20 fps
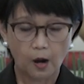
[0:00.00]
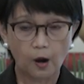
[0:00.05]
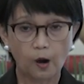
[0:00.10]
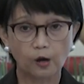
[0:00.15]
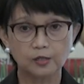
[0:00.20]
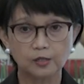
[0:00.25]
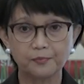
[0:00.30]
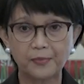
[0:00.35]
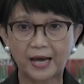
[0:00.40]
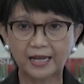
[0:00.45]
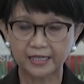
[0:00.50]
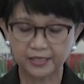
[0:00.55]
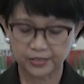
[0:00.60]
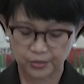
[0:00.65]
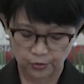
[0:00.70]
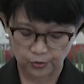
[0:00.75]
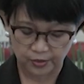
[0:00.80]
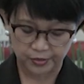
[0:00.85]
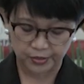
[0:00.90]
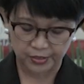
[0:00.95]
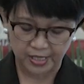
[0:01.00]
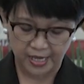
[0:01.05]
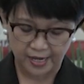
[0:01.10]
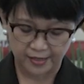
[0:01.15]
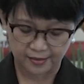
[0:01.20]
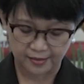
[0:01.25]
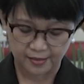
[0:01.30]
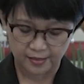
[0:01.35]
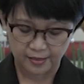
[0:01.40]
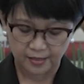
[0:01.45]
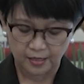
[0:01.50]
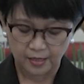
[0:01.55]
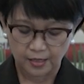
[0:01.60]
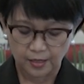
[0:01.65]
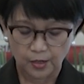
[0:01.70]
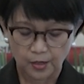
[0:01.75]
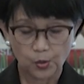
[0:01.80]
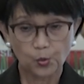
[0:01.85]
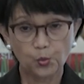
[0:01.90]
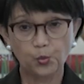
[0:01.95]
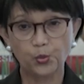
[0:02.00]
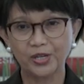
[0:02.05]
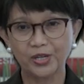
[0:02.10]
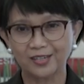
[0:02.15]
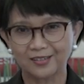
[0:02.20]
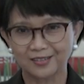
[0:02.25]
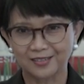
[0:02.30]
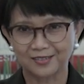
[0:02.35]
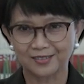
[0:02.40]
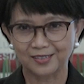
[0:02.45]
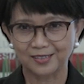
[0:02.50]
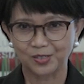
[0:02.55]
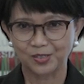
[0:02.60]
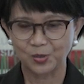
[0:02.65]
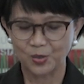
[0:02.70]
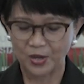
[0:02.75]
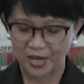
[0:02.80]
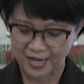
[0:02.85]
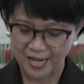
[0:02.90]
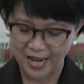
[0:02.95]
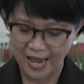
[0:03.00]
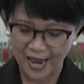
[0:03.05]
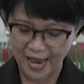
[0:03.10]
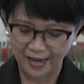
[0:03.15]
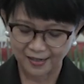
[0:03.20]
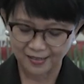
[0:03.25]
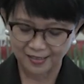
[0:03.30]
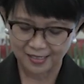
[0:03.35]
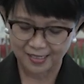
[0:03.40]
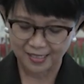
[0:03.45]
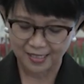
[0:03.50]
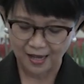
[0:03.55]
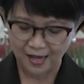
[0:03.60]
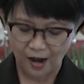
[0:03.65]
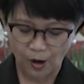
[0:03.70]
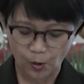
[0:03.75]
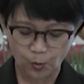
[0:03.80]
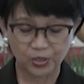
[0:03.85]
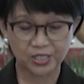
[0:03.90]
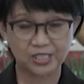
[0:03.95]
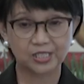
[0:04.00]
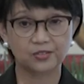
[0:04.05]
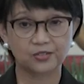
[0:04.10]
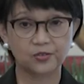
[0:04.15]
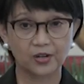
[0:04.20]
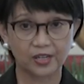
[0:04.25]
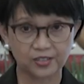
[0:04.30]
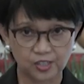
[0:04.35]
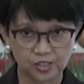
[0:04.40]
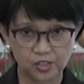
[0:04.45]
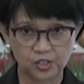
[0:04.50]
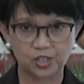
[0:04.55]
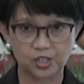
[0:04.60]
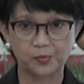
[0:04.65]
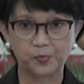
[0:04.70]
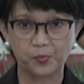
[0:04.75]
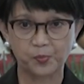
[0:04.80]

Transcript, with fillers: On bilateral side, we agreed to enhance our strategic